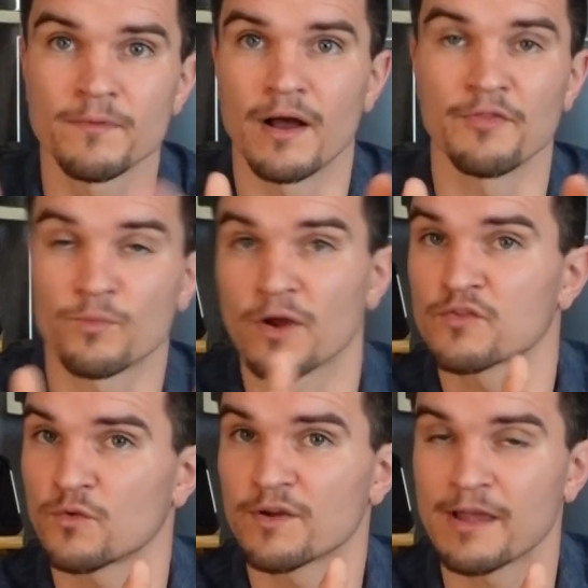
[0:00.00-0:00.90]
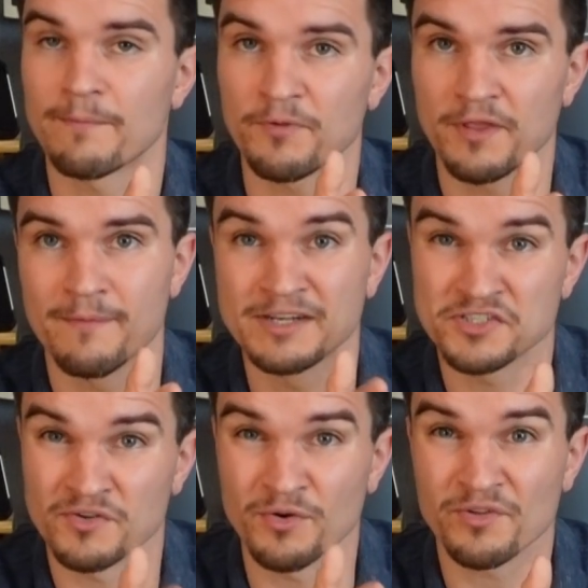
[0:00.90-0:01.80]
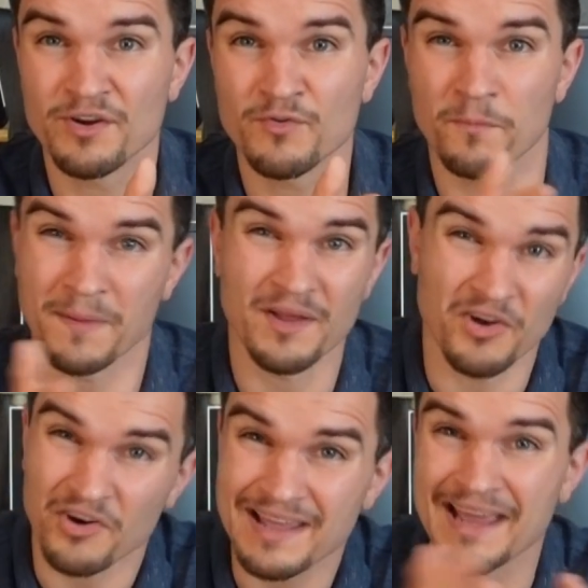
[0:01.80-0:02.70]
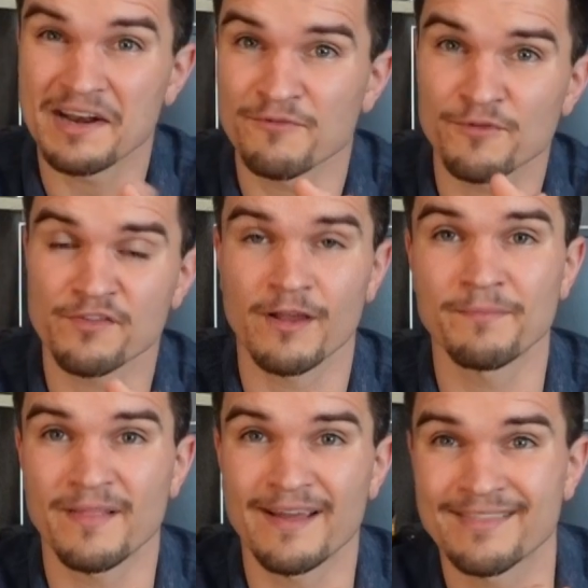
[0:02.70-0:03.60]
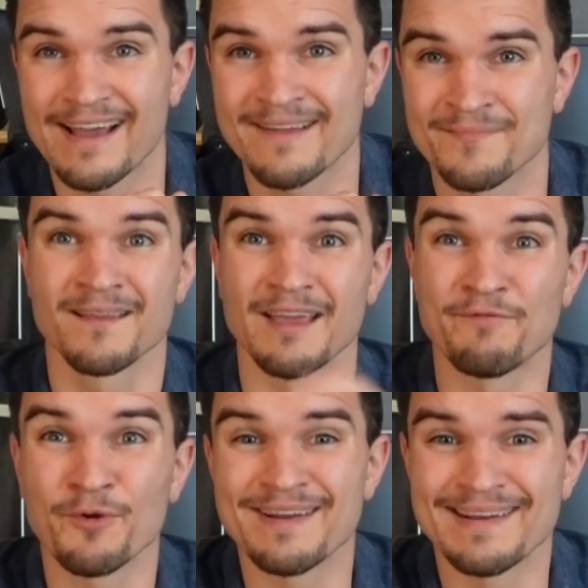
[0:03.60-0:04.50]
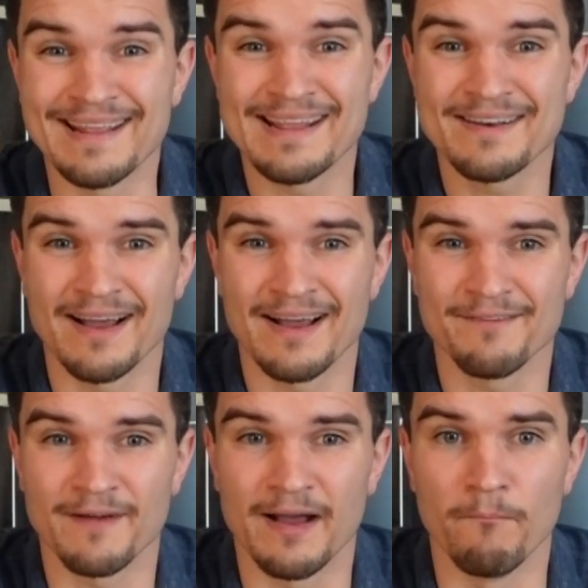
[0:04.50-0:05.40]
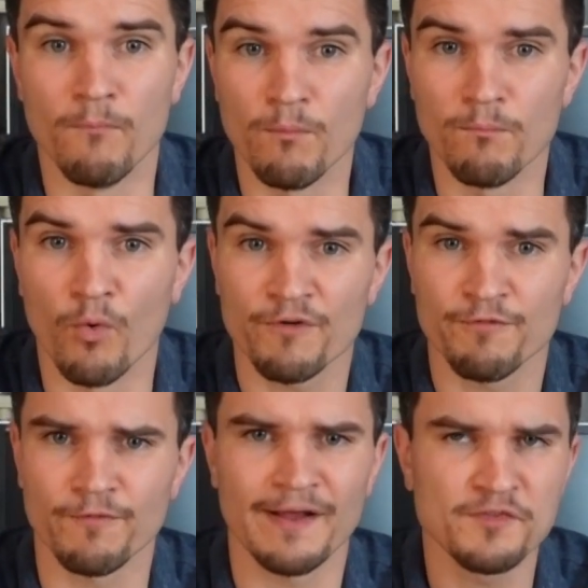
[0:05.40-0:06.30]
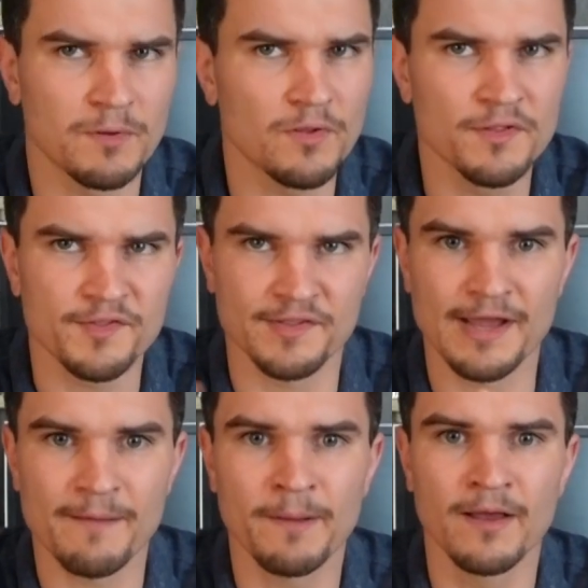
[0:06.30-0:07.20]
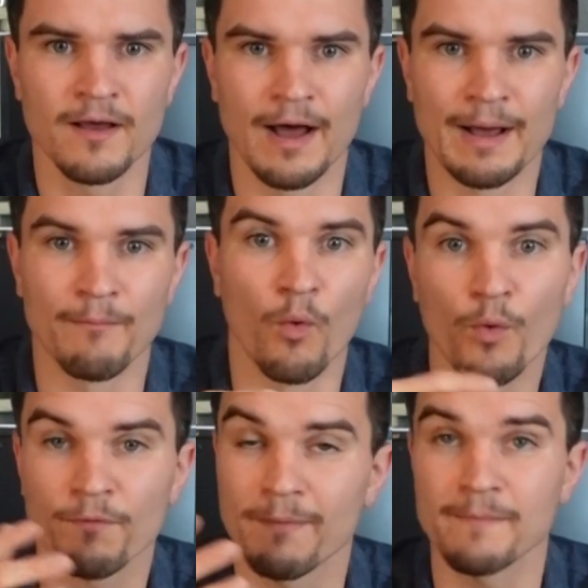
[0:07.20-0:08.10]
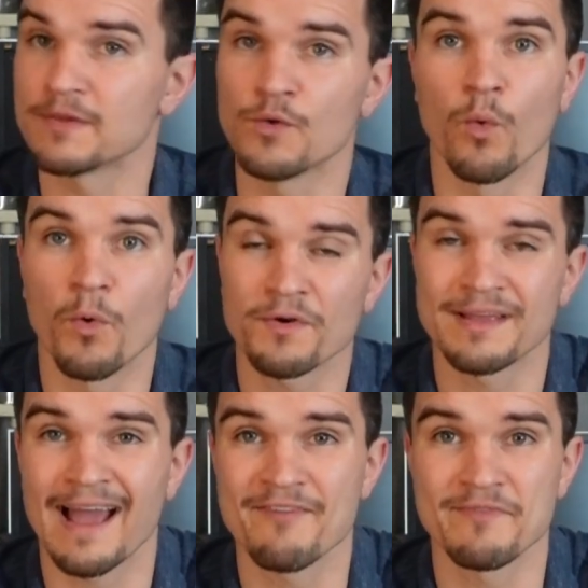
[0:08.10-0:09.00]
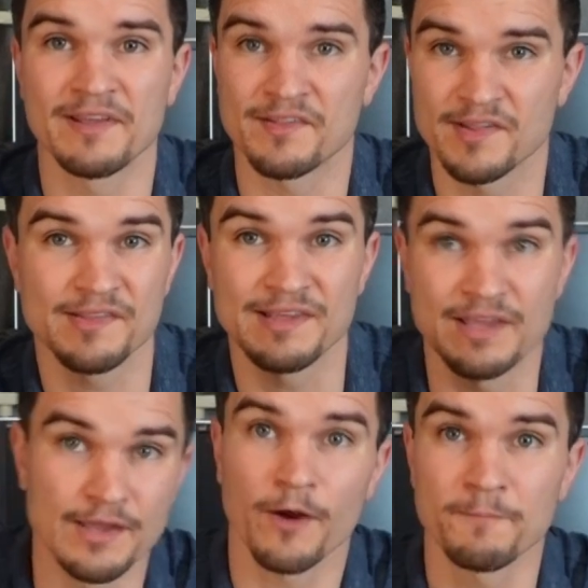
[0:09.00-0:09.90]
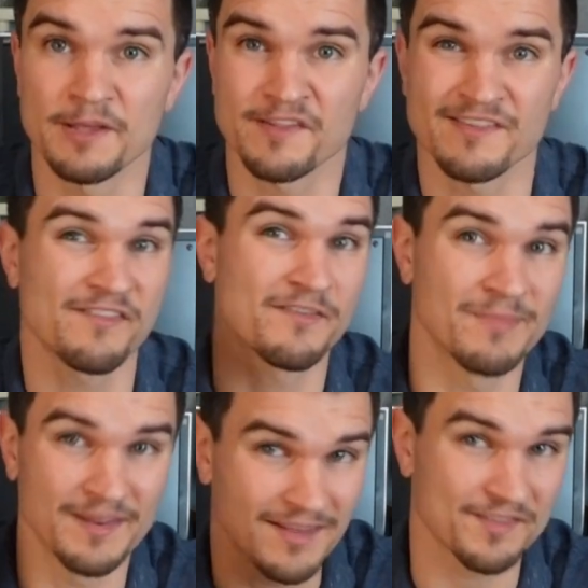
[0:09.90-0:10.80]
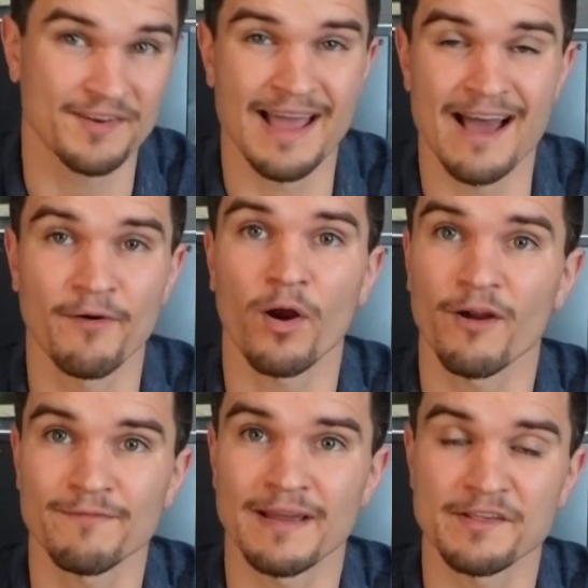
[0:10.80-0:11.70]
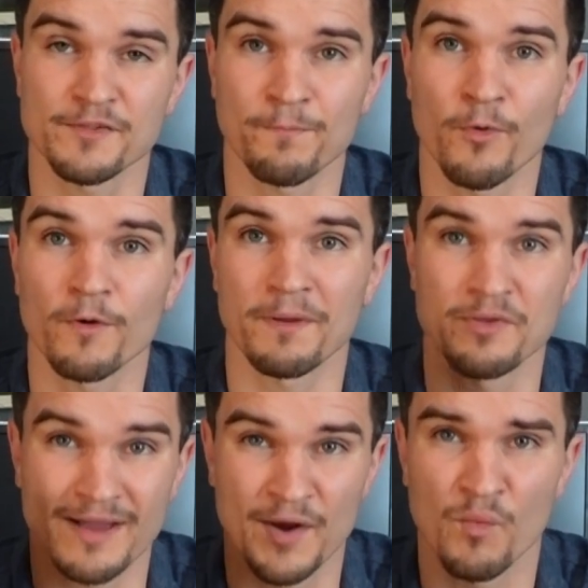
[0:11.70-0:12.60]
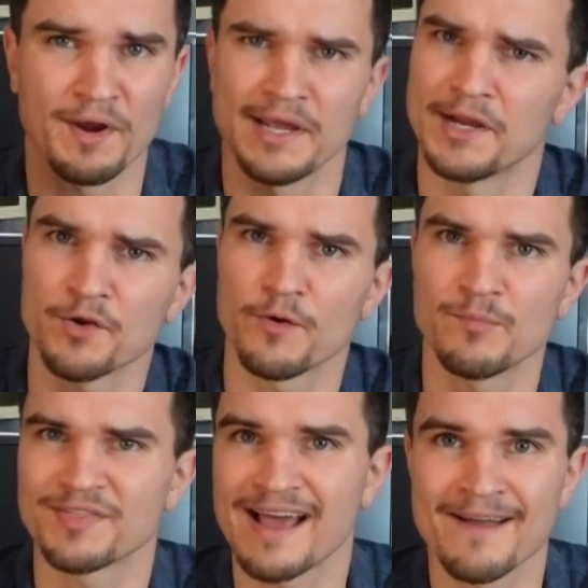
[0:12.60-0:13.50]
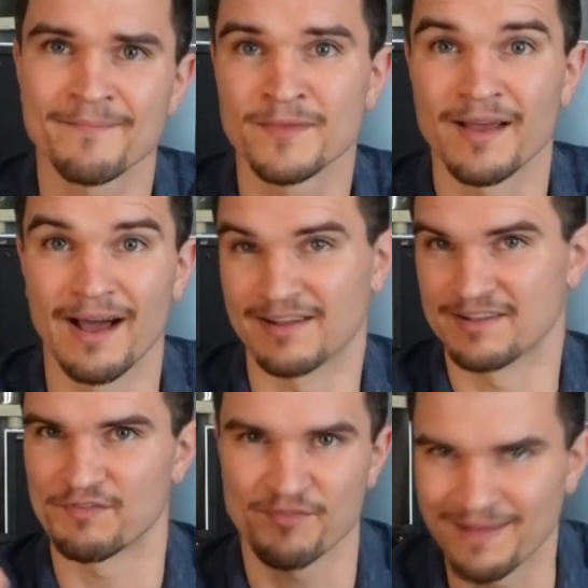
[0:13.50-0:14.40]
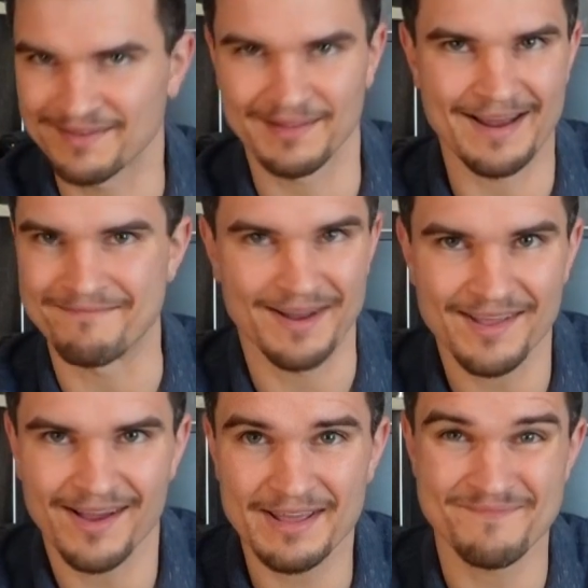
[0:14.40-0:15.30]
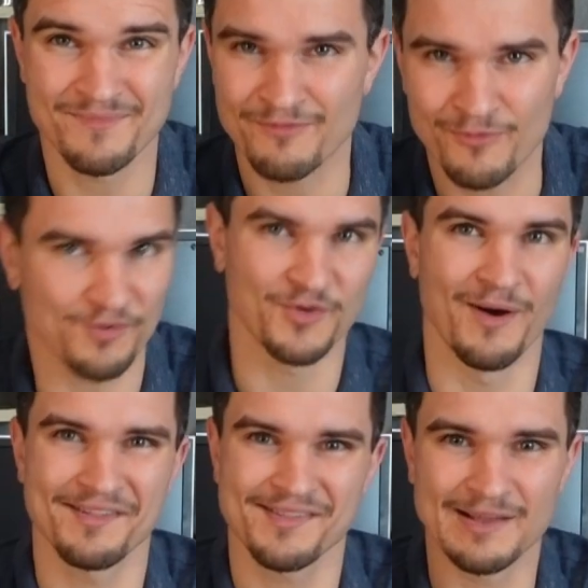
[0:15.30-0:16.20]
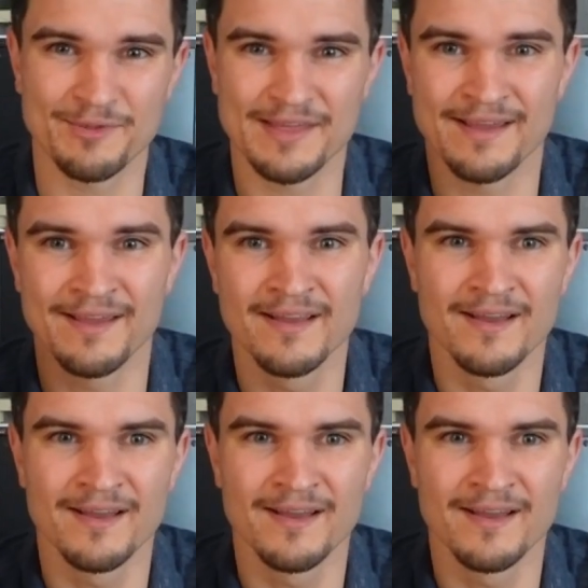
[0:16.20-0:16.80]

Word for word: Uh, the rug store example that I mentioned earlier would be a good candidate for something like that. If you're in need of a more flexible setup, um, or maybe you already have an existing ERP system that doesn't have RFID support, but you kind of want to integrate with that uh, because you've spent a lot of money on it, of course you want to stick with it.